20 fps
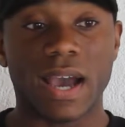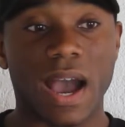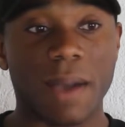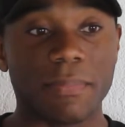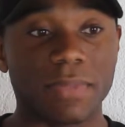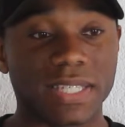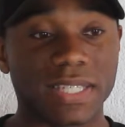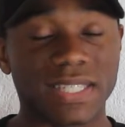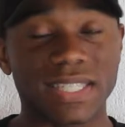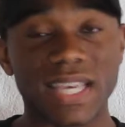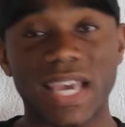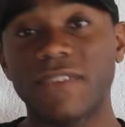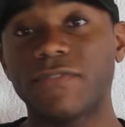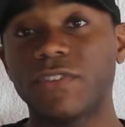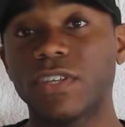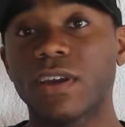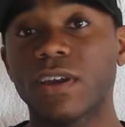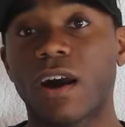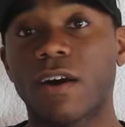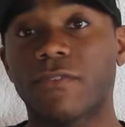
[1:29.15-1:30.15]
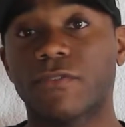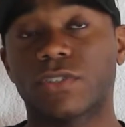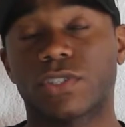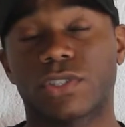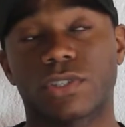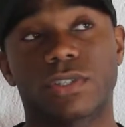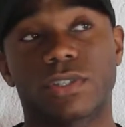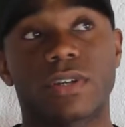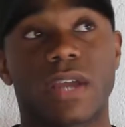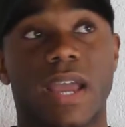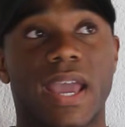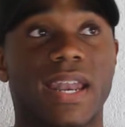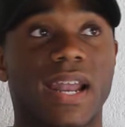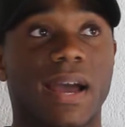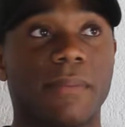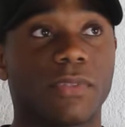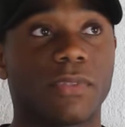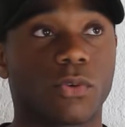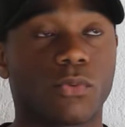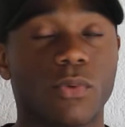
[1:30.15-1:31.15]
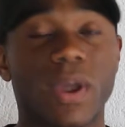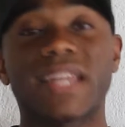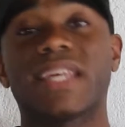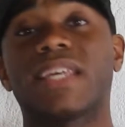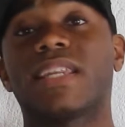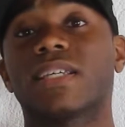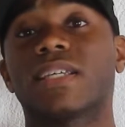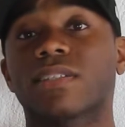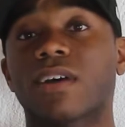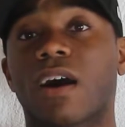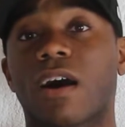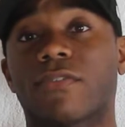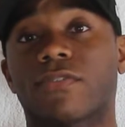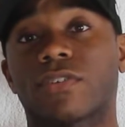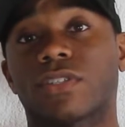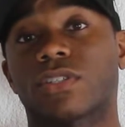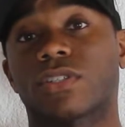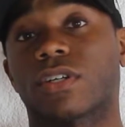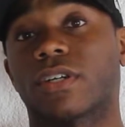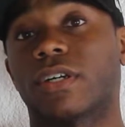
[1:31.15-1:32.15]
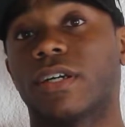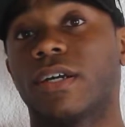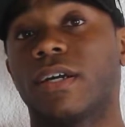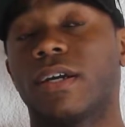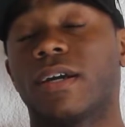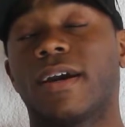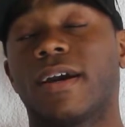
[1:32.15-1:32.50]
I'm the safety officer, and I'm the readiness officer